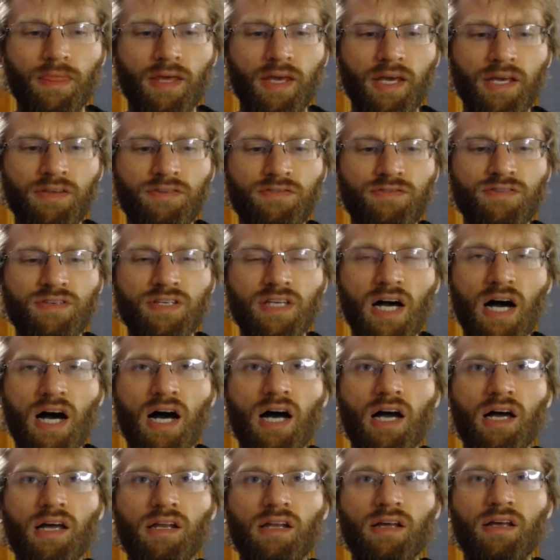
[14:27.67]
is
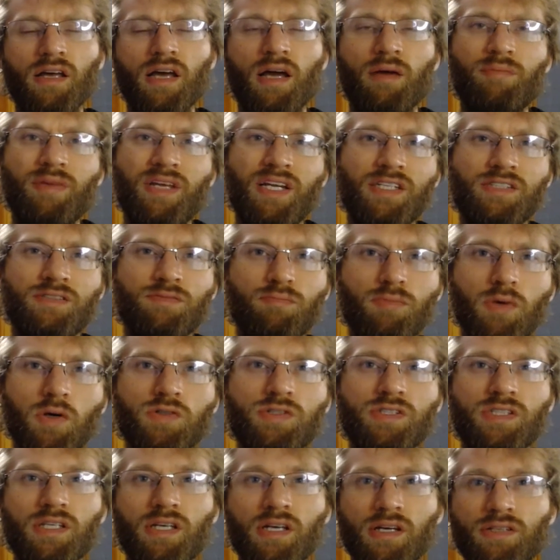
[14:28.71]
not. I mean, it's
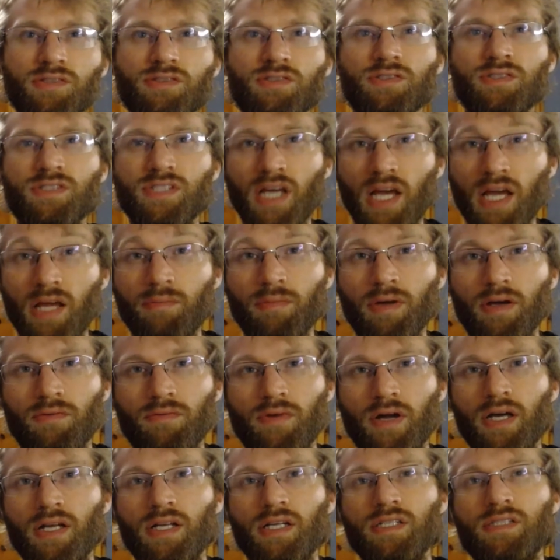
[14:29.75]
mostly entertainment,
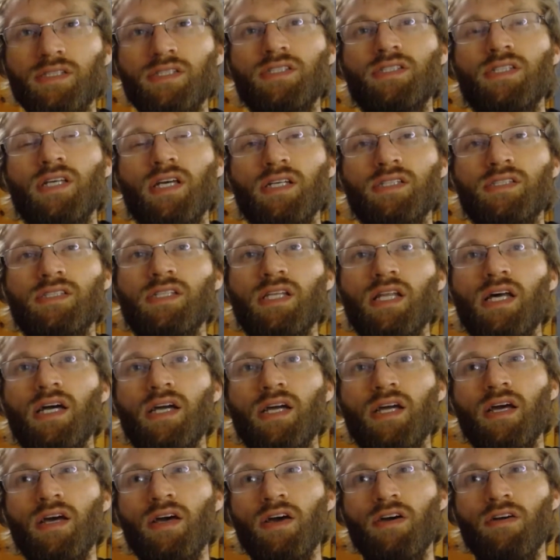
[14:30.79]
right? It's
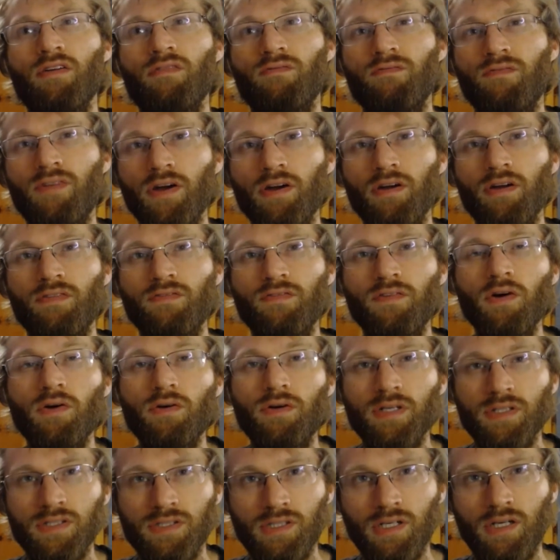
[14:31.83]
like very
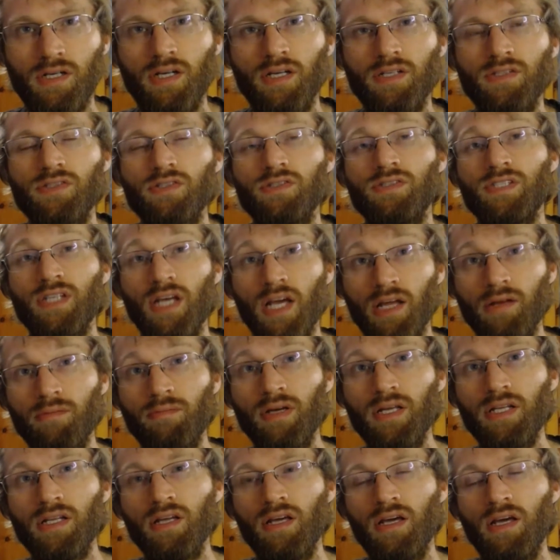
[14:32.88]
focused on
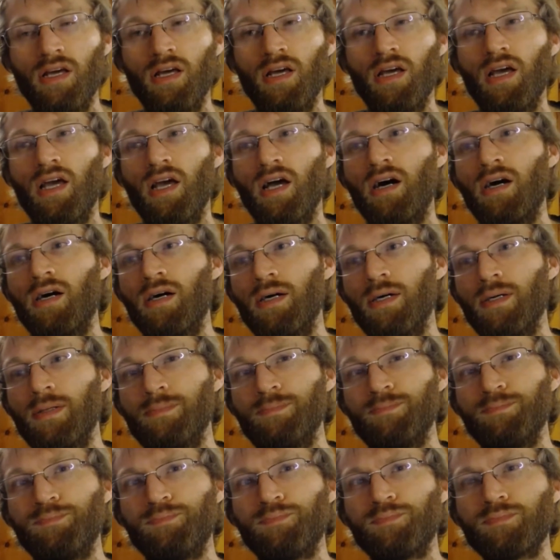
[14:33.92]
entertainment,
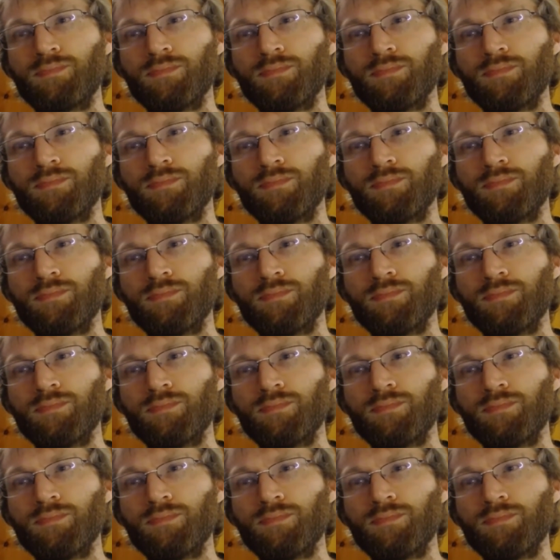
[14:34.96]
um,